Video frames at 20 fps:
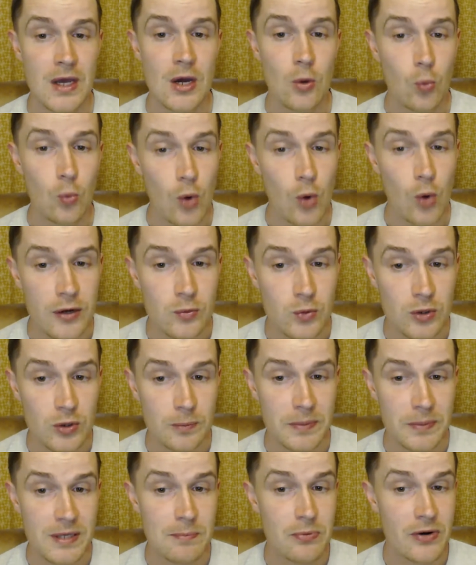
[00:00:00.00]
One will
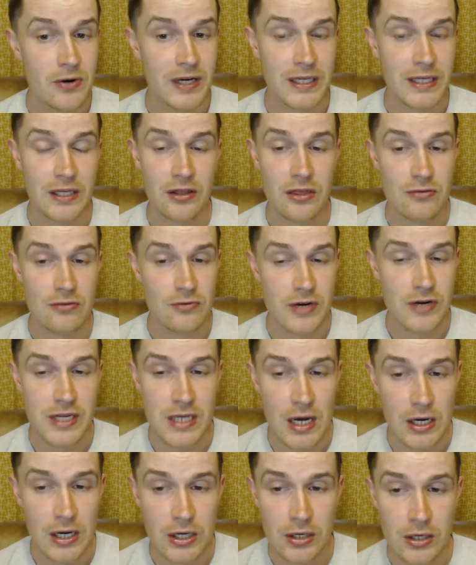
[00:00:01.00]
be bringing 3
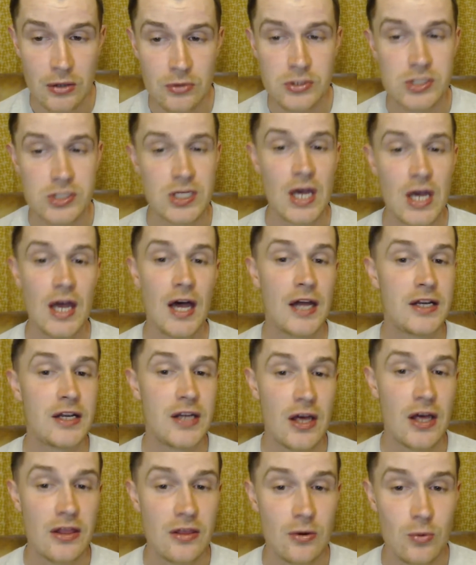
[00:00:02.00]
young goats,
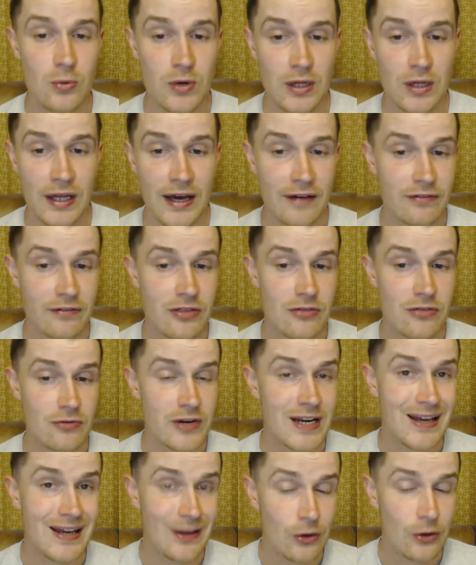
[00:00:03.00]
another will have
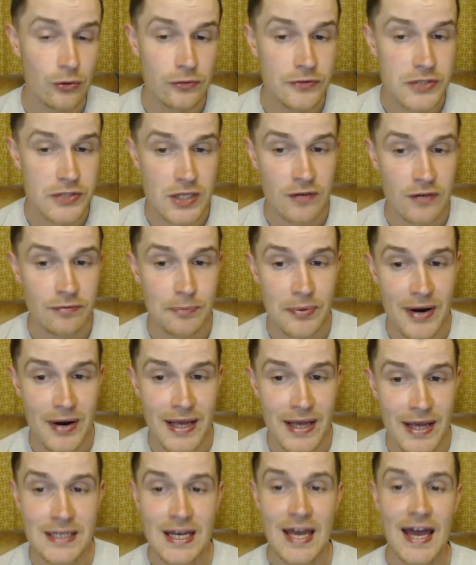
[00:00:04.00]
3 loaves of
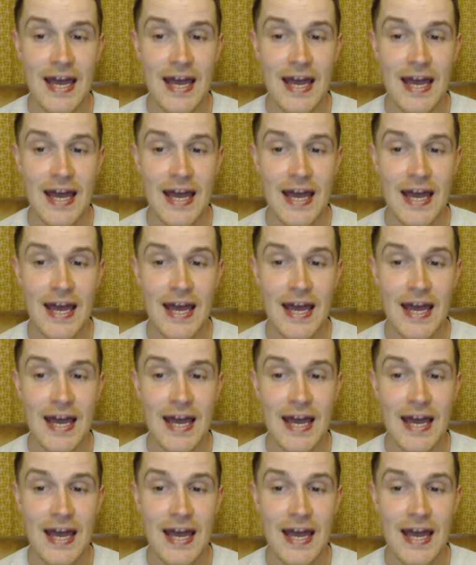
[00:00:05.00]
bread,